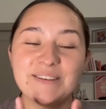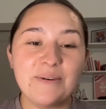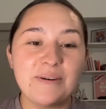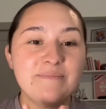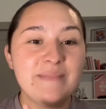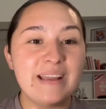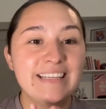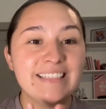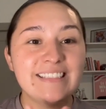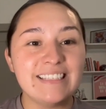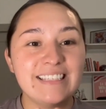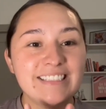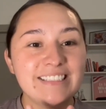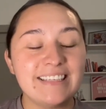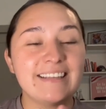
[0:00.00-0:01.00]
so
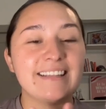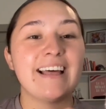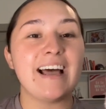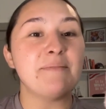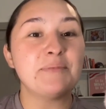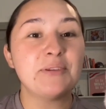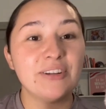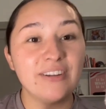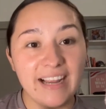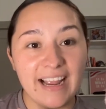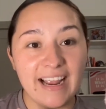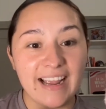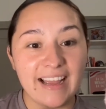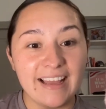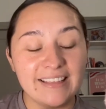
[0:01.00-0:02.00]
amazing. She clapped her
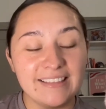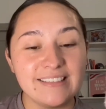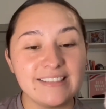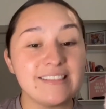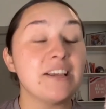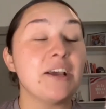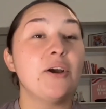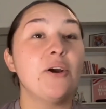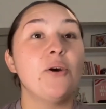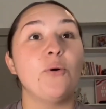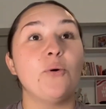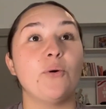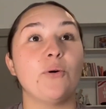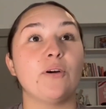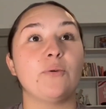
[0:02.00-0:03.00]
hands.
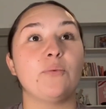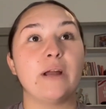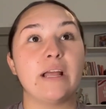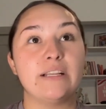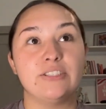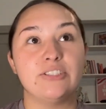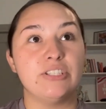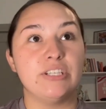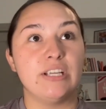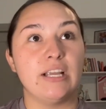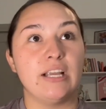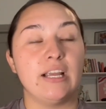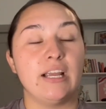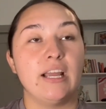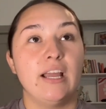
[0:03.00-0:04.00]
Or when
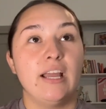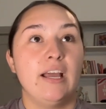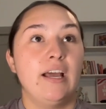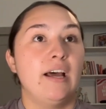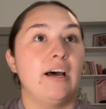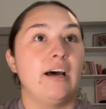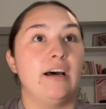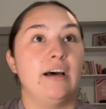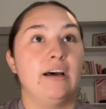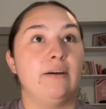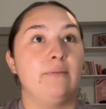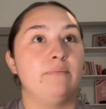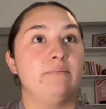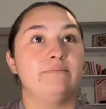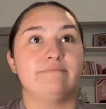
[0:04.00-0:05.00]
she
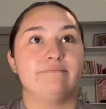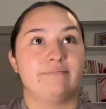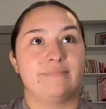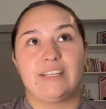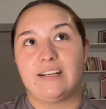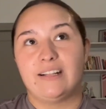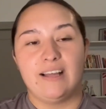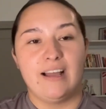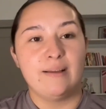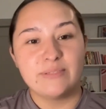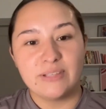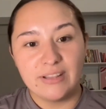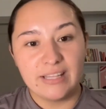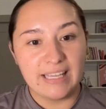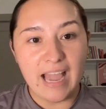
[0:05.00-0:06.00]

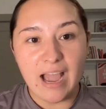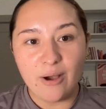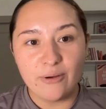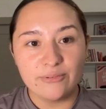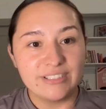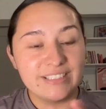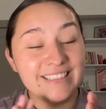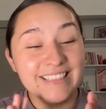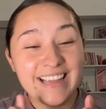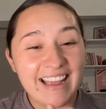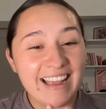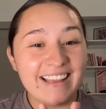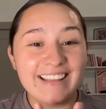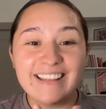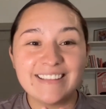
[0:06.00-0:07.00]
climbs on the couch,
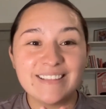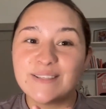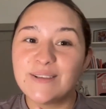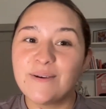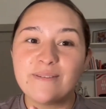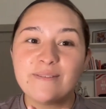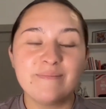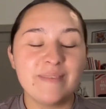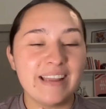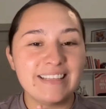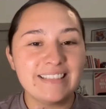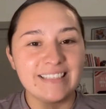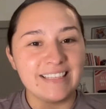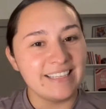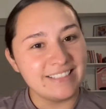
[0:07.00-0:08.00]
yay, that's so
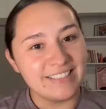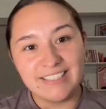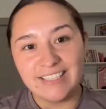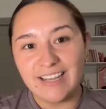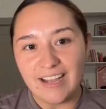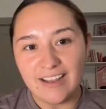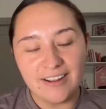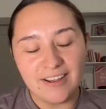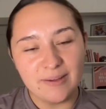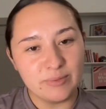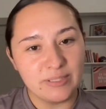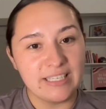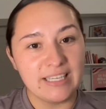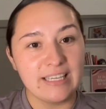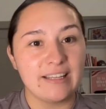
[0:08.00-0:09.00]
amazing. She got up,
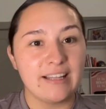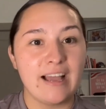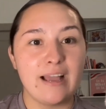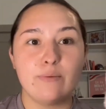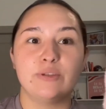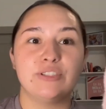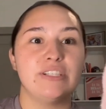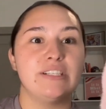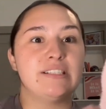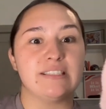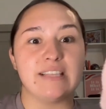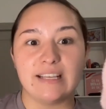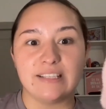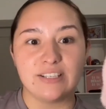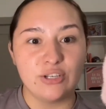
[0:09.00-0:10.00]
she can climb. When she
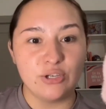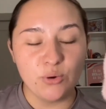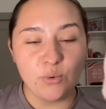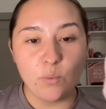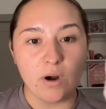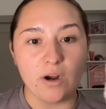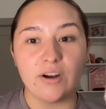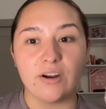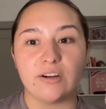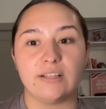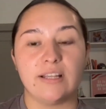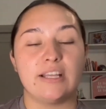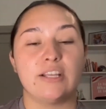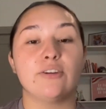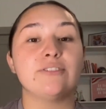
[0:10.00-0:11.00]
says a new word,
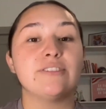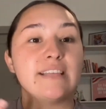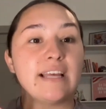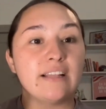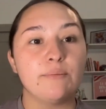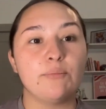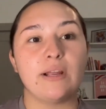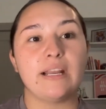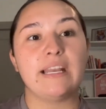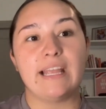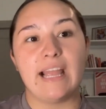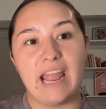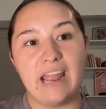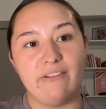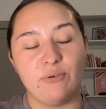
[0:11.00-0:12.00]
like, you're
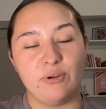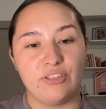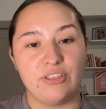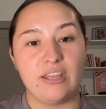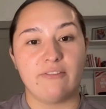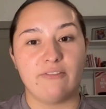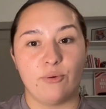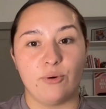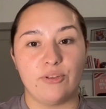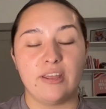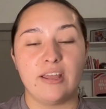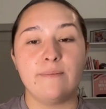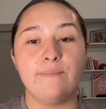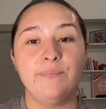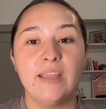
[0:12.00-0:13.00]
celebrating everything for
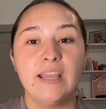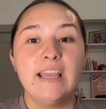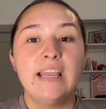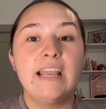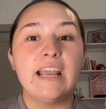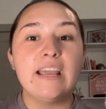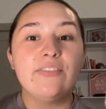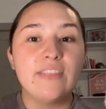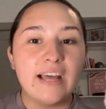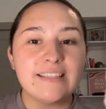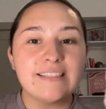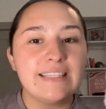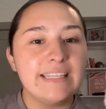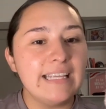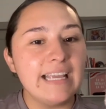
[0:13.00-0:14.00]
them. And
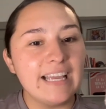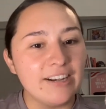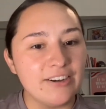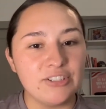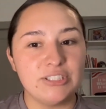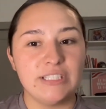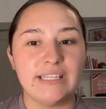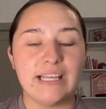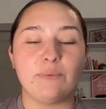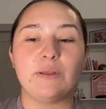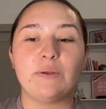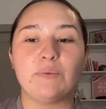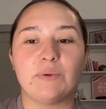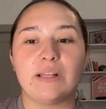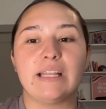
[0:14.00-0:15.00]
that's the energy that
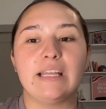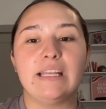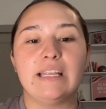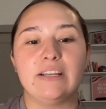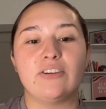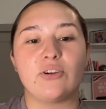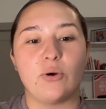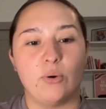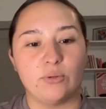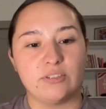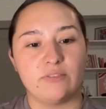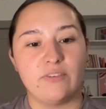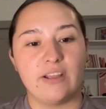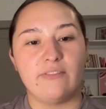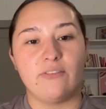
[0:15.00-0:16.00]
we really need to
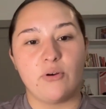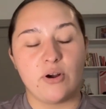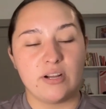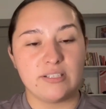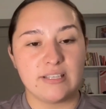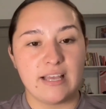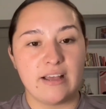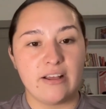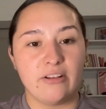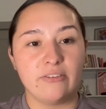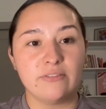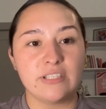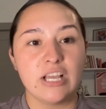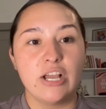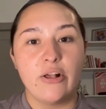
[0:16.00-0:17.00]
cultivate for
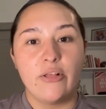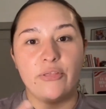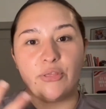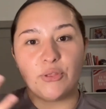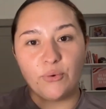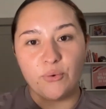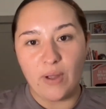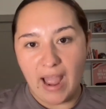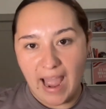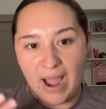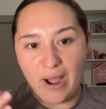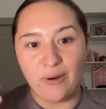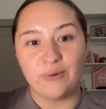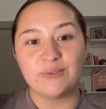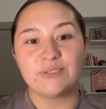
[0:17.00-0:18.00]
ourselves
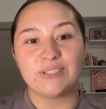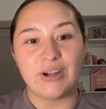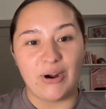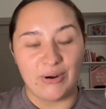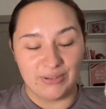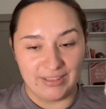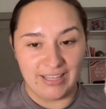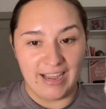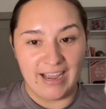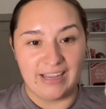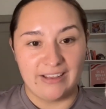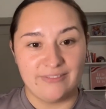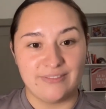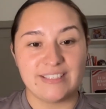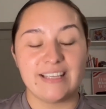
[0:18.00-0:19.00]
throughout our
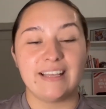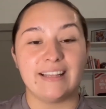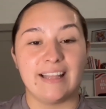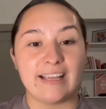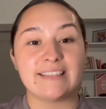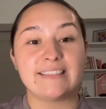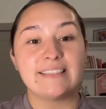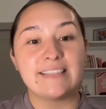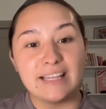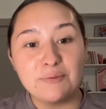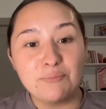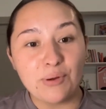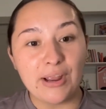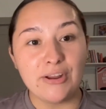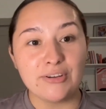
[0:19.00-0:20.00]
lives. Like,
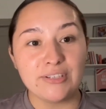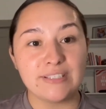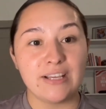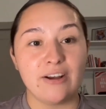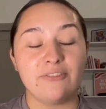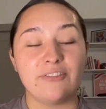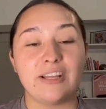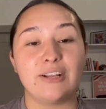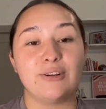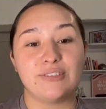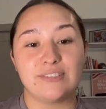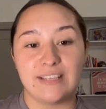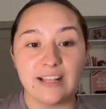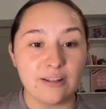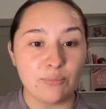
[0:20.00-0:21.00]
celebrate yourself like you're
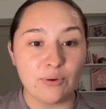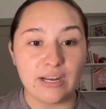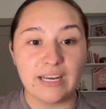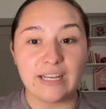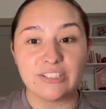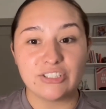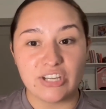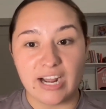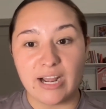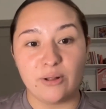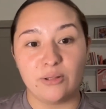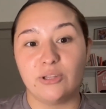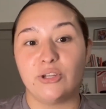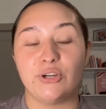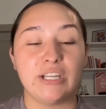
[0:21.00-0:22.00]
celebrating a
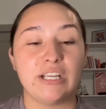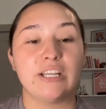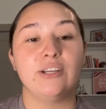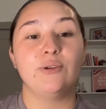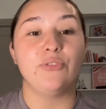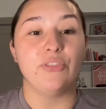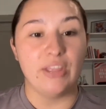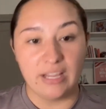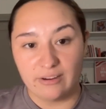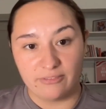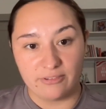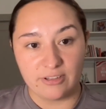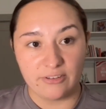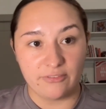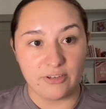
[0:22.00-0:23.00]
child learning a new thing
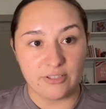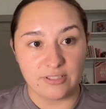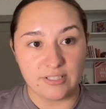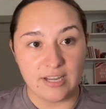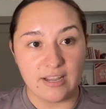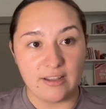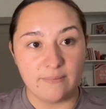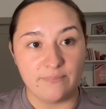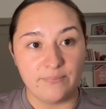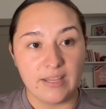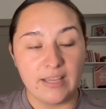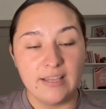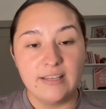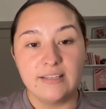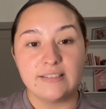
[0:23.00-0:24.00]
for the first time.
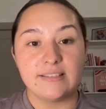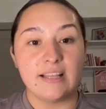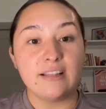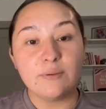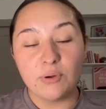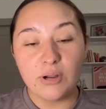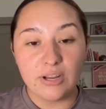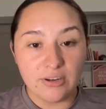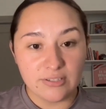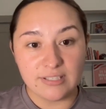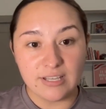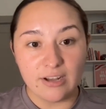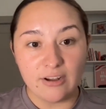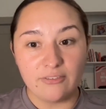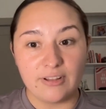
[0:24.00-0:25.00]
Celebrate
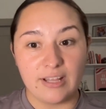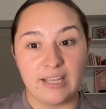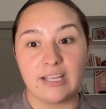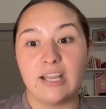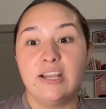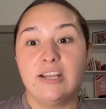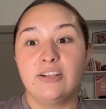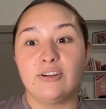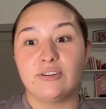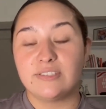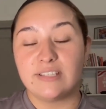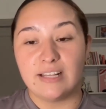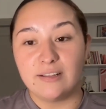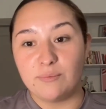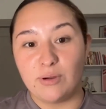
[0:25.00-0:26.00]
yourself like you're
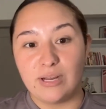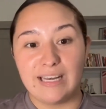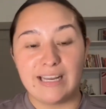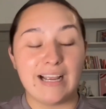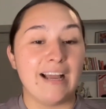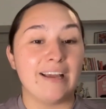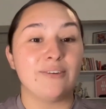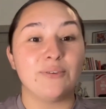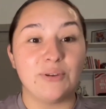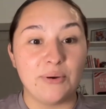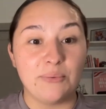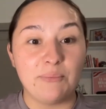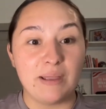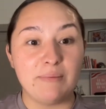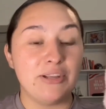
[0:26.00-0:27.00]
celebrating, I don't
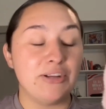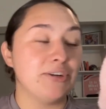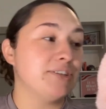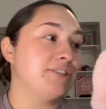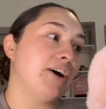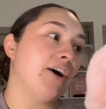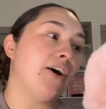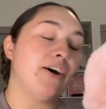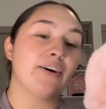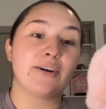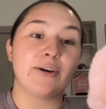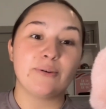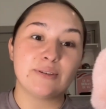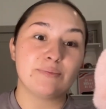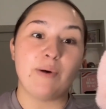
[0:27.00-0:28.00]
know, maybe your
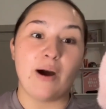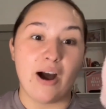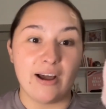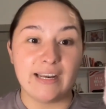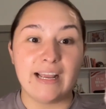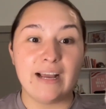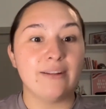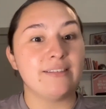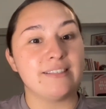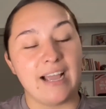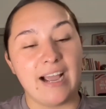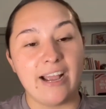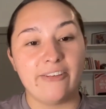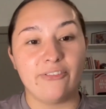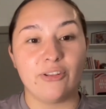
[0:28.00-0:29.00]
dog goes potty
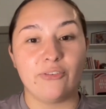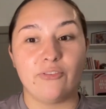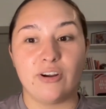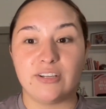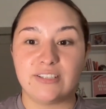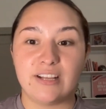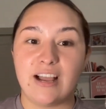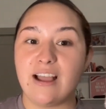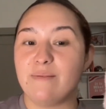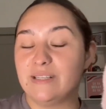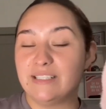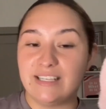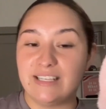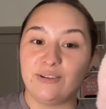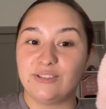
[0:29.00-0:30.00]
outside for the first time
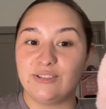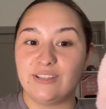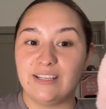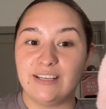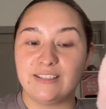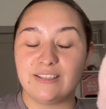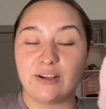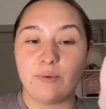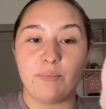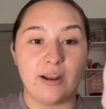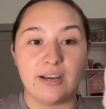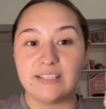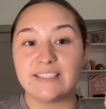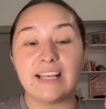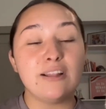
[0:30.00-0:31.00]
and tells you they need to go
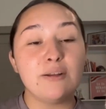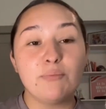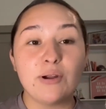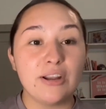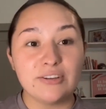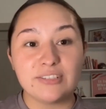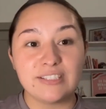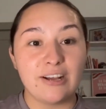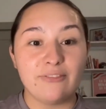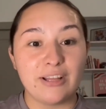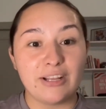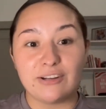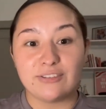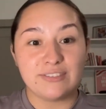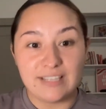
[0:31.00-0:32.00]
potty. Celebrate yourself
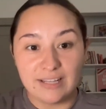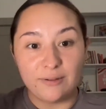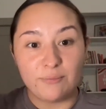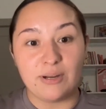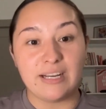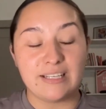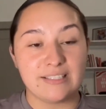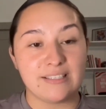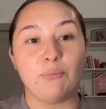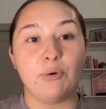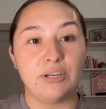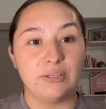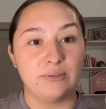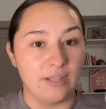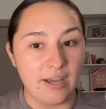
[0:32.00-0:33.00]
like you're celebrating
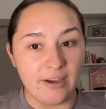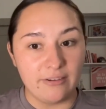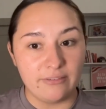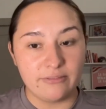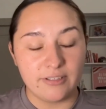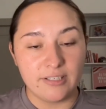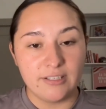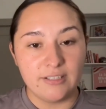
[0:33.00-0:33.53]
someone you love.